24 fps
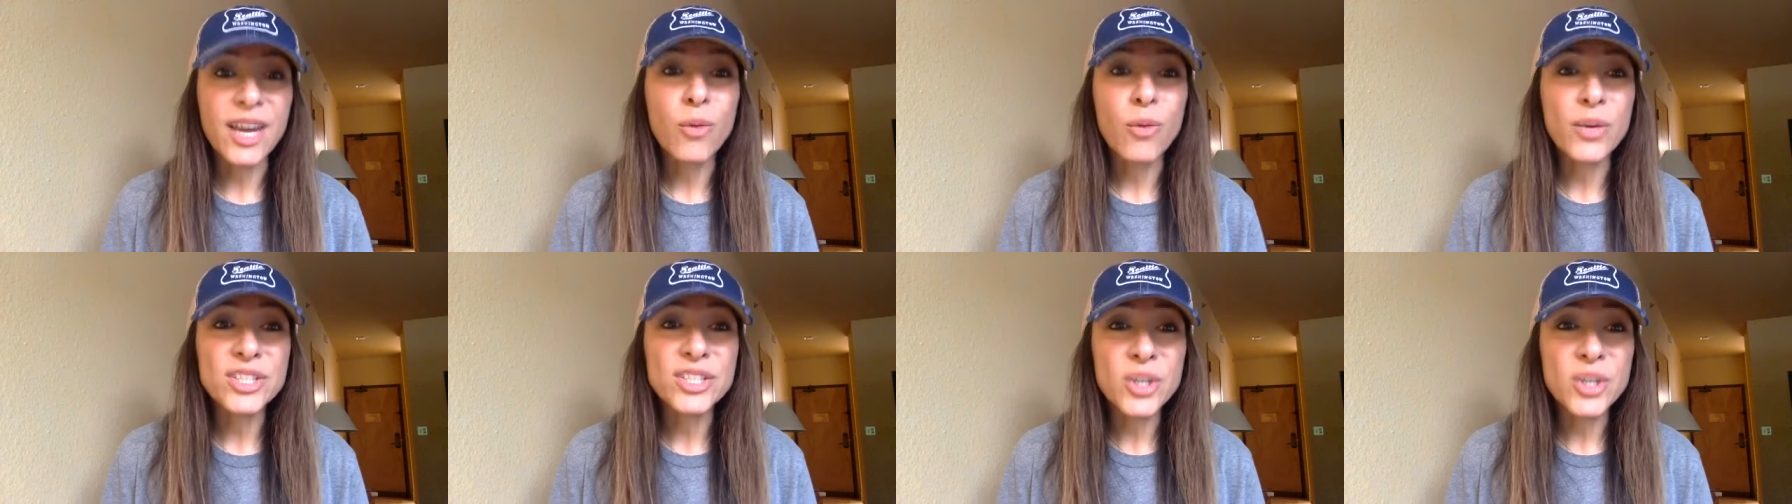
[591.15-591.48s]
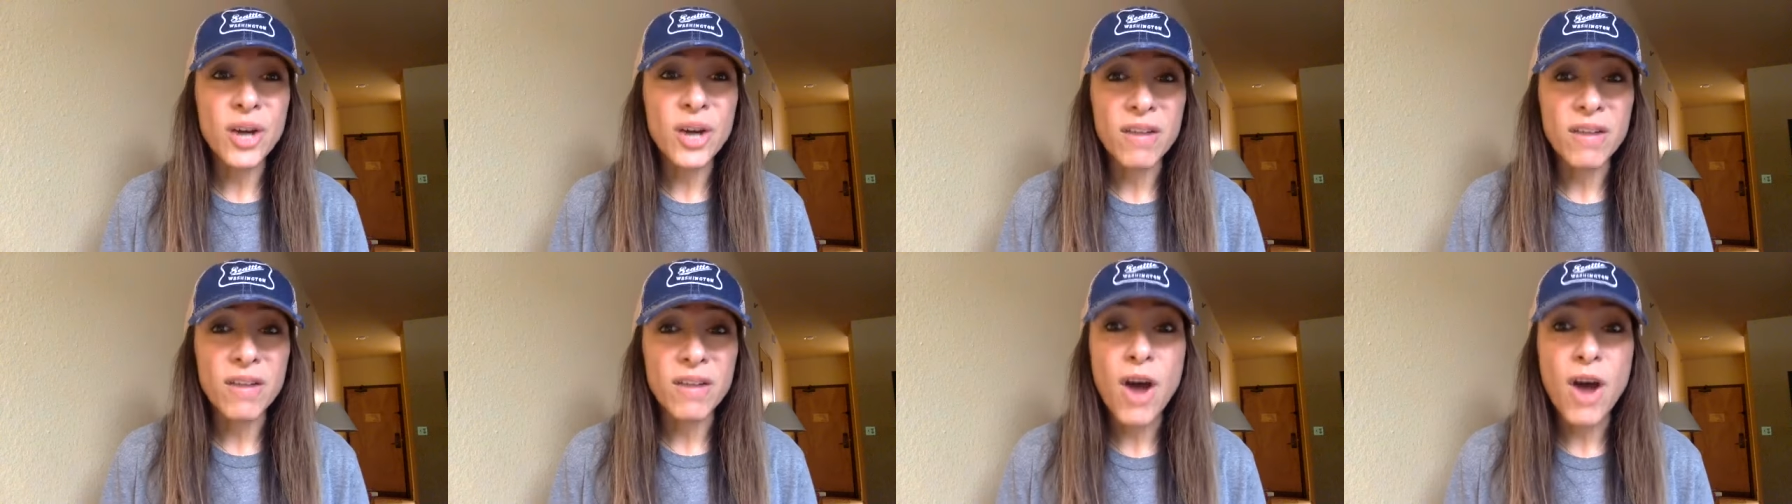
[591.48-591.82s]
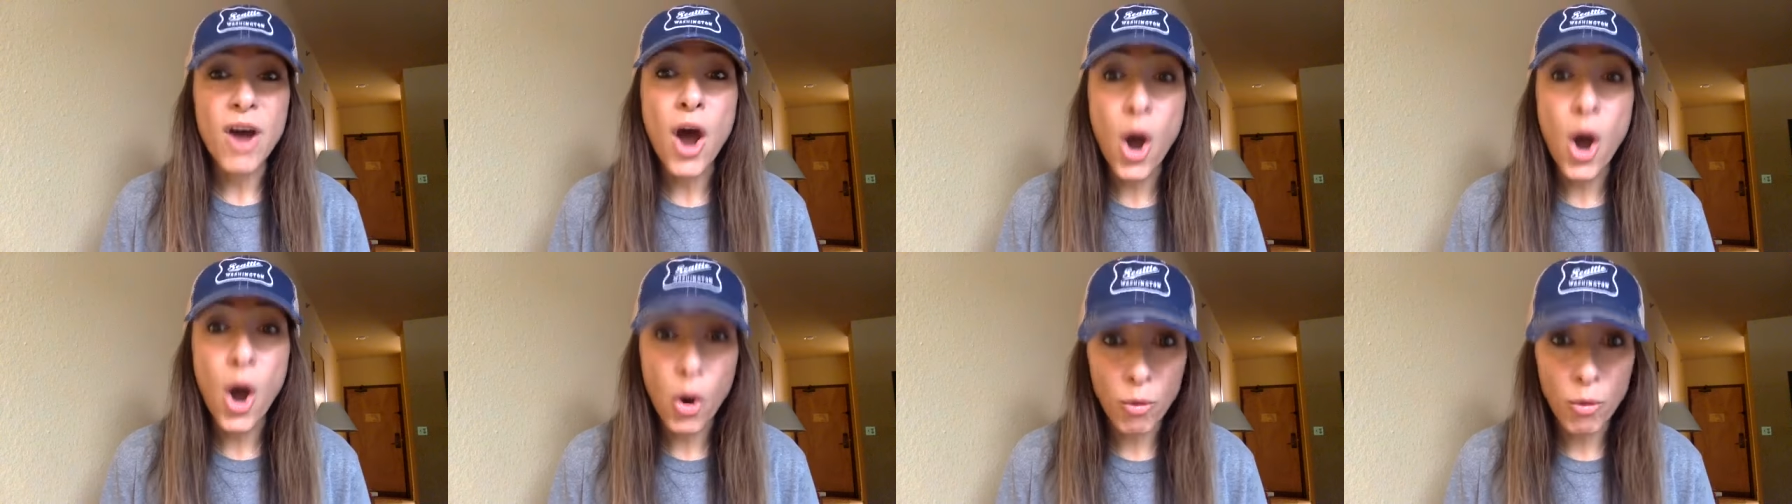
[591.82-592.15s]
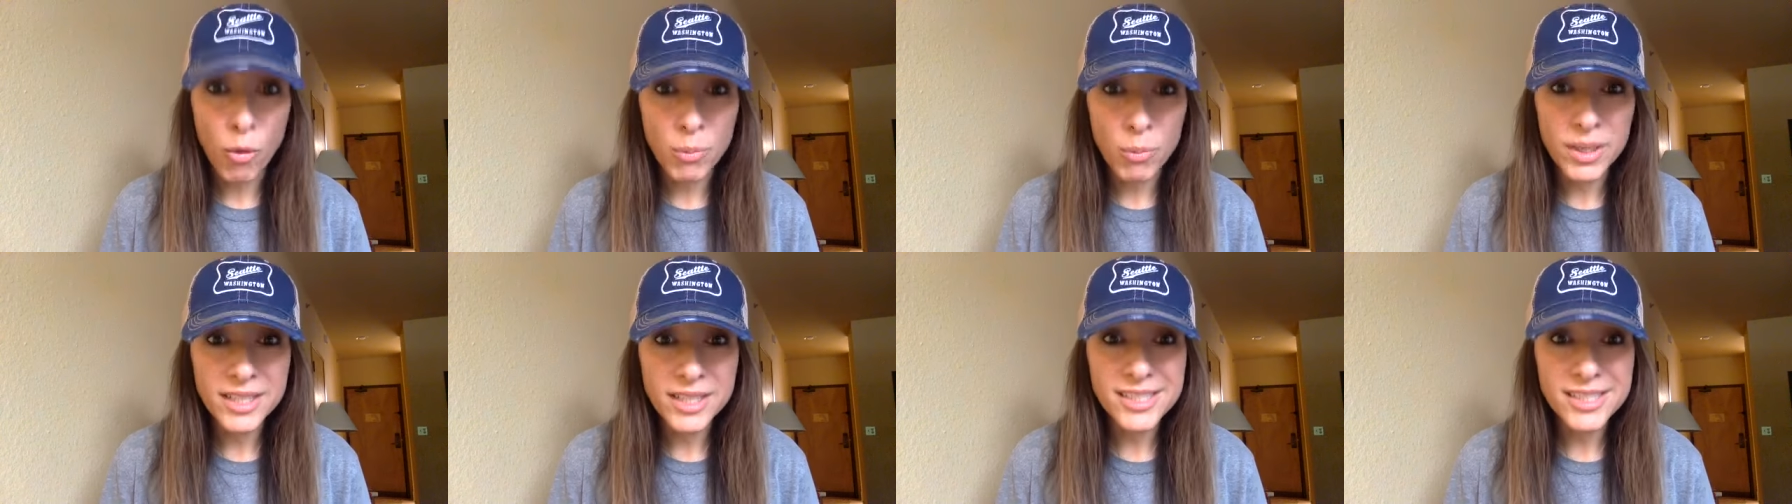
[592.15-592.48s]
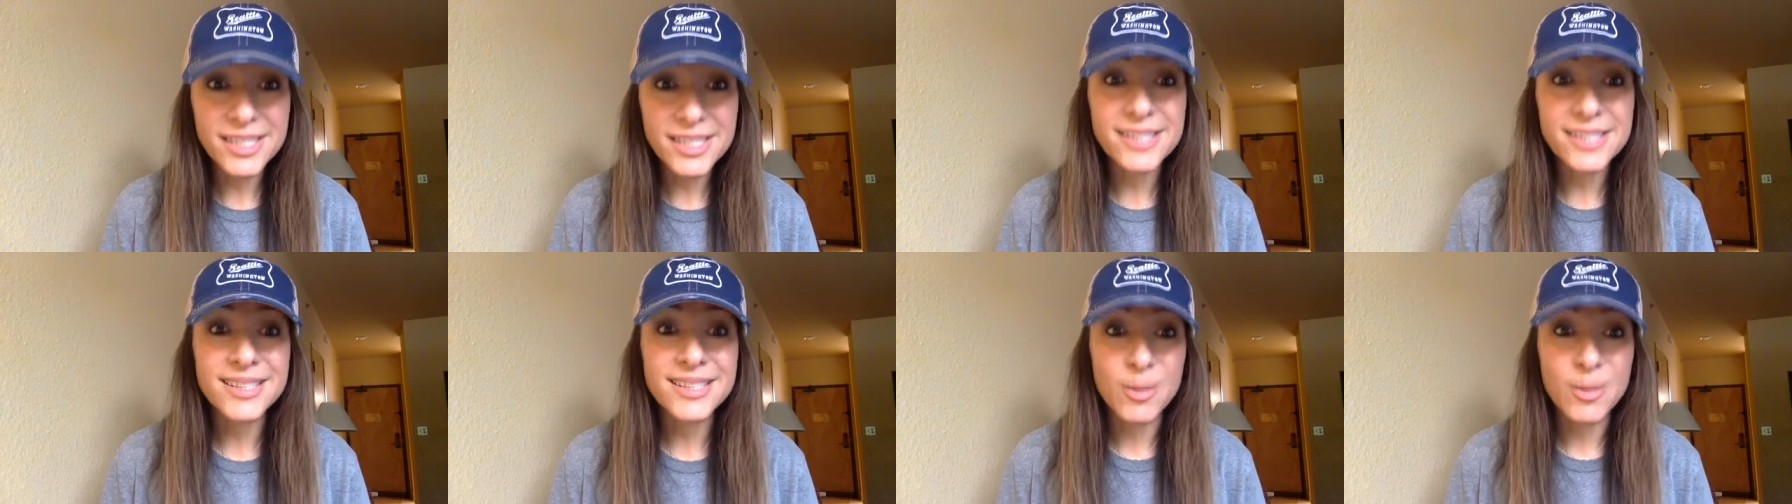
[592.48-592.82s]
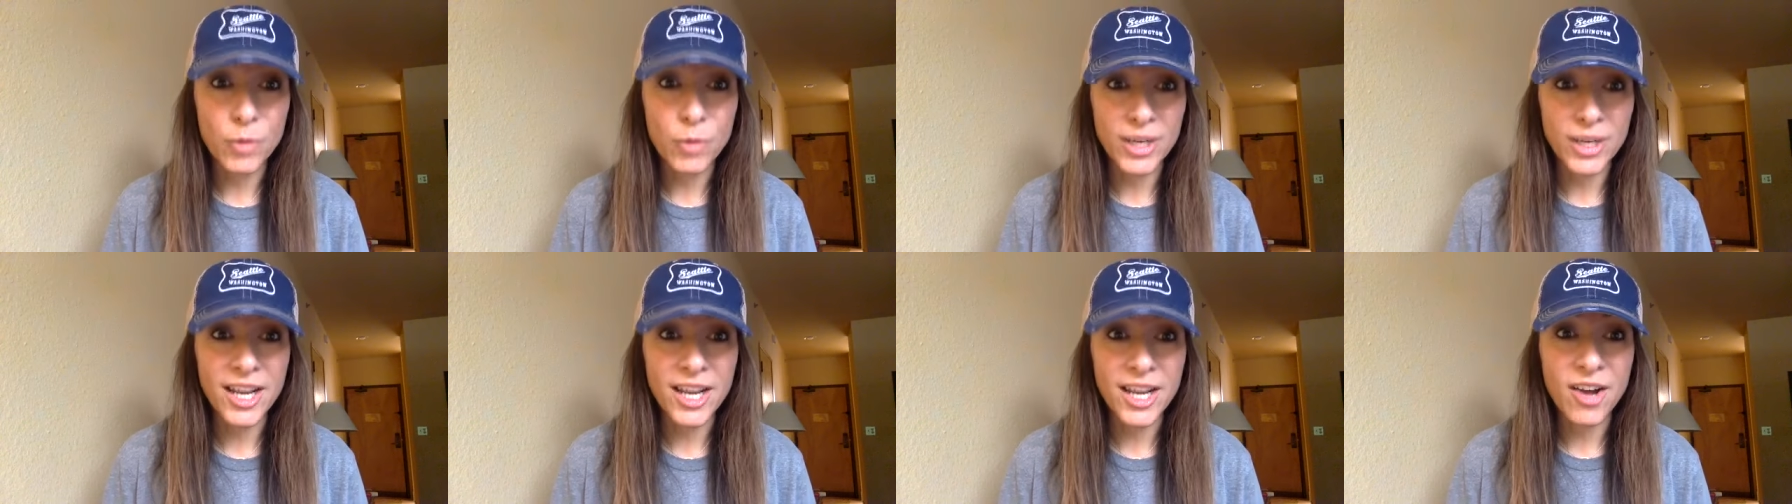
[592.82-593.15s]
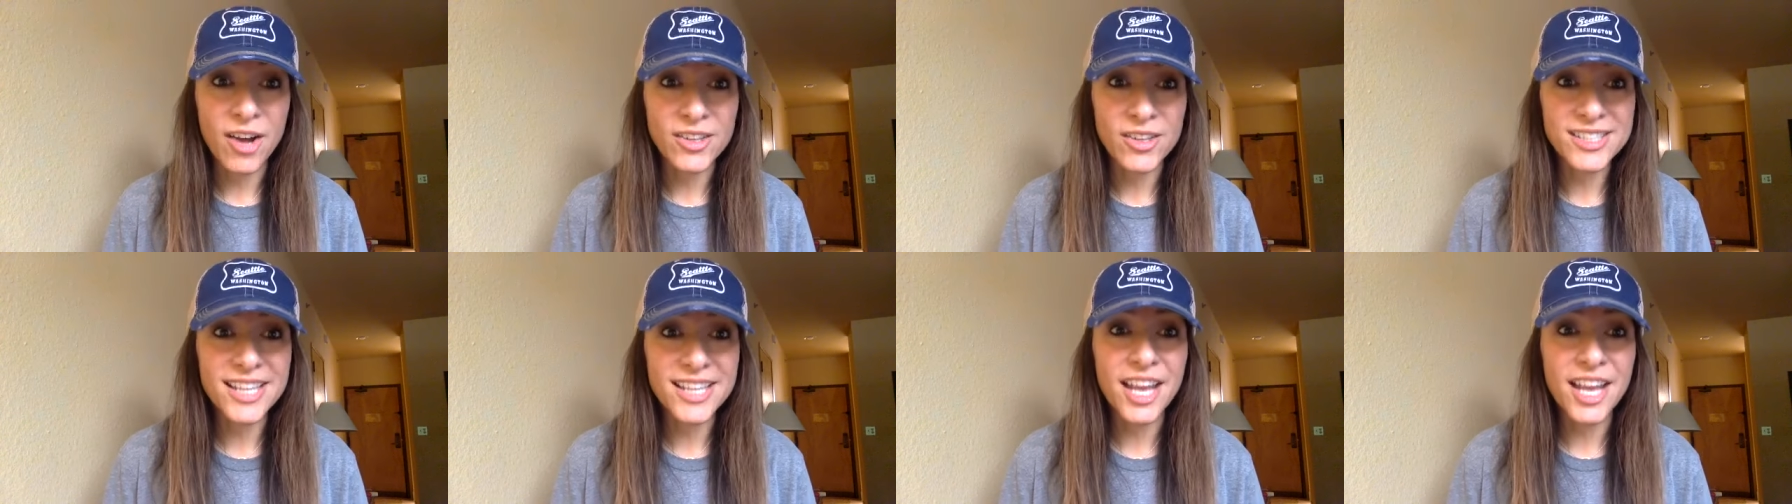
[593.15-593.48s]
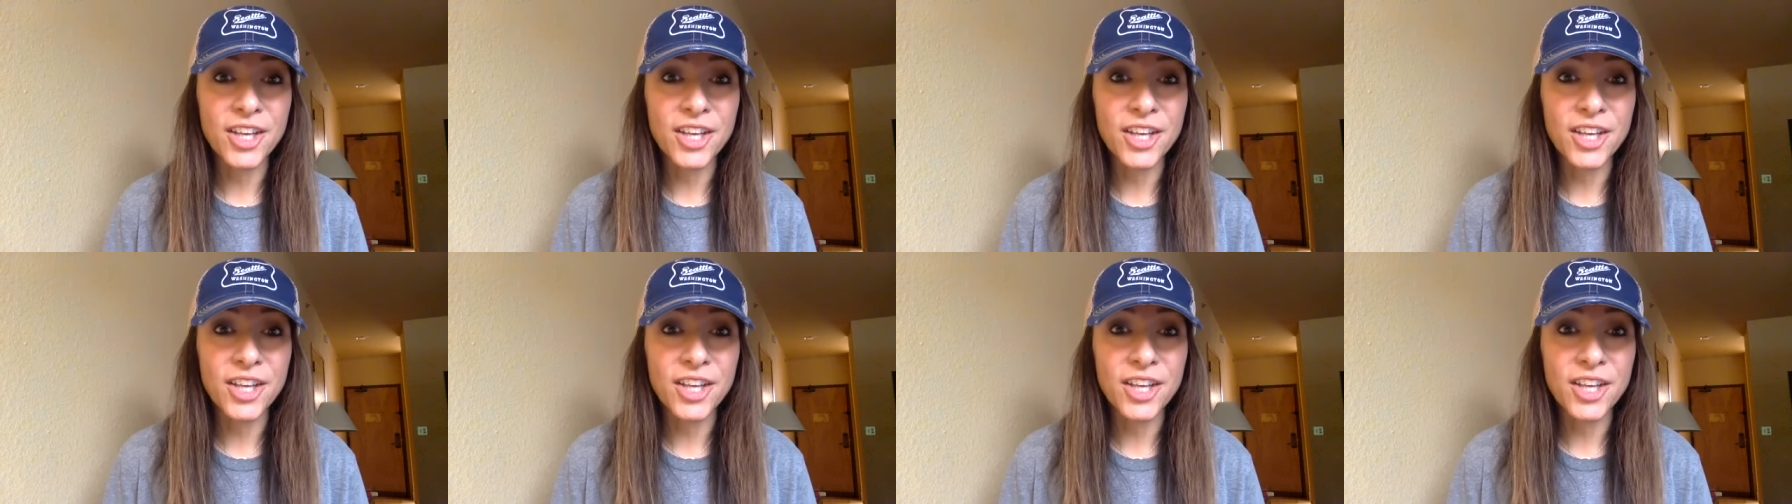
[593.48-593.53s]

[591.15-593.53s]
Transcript: a window of hope to someone else.